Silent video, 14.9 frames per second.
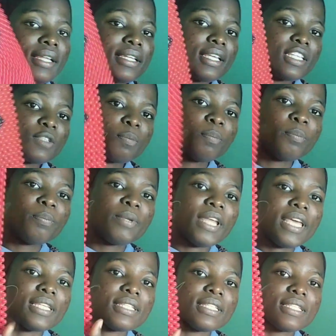This
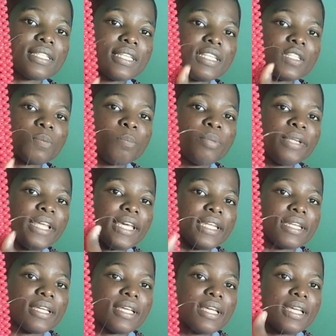place is
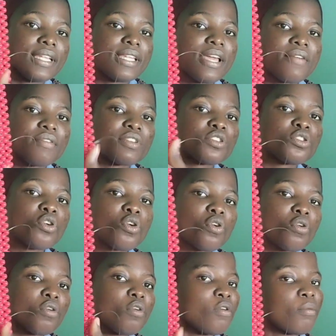plain. There is
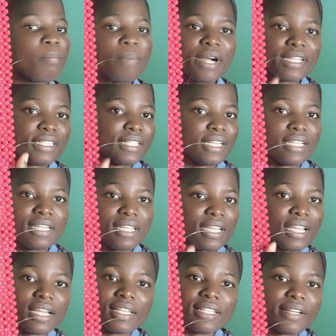no pattern
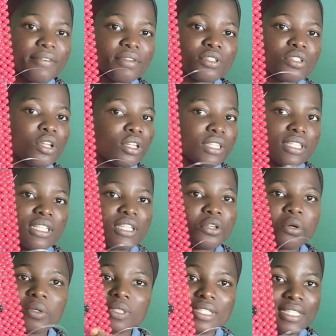here. There is nothing,
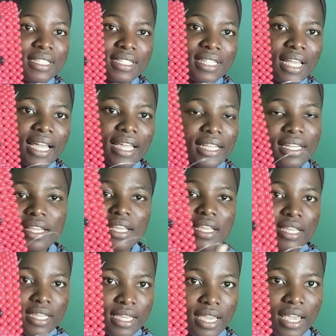no design
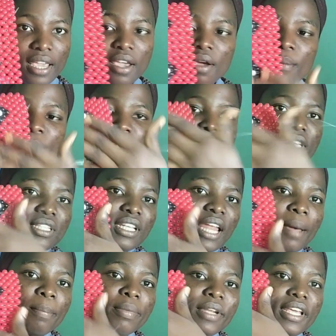here. But this
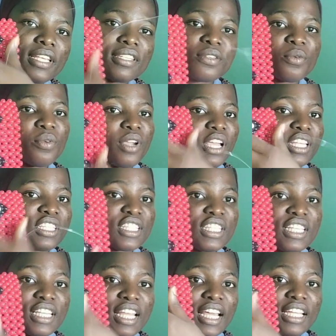other place, we can
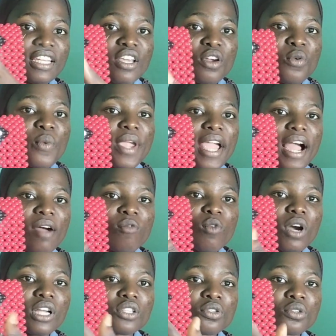see that we have
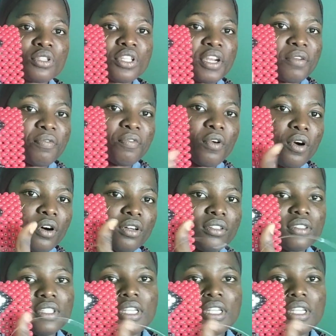1, 2, 3, 4.